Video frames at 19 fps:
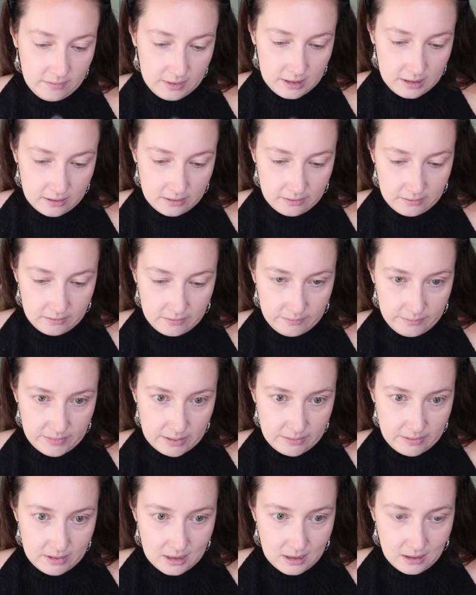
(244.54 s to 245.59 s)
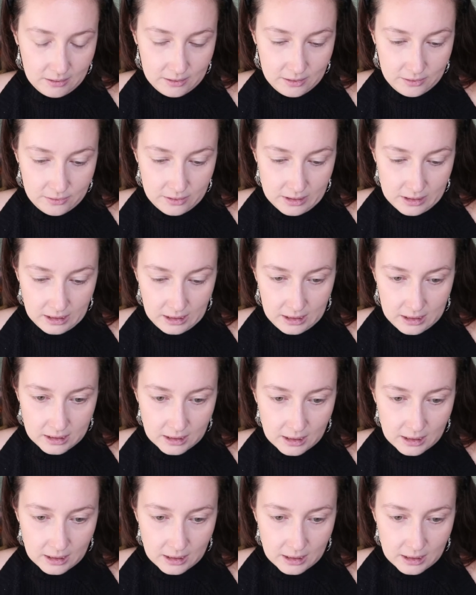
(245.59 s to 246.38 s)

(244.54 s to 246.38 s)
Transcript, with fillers: So maybe I'll use this.